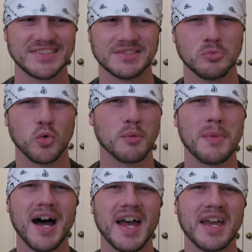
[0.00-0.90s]
were
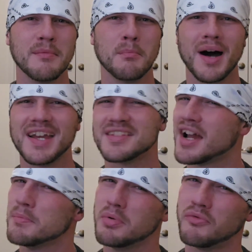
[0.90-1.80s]
my
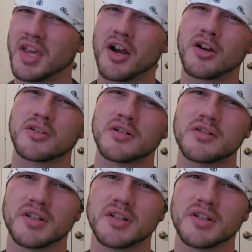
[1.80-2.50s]
type of characters.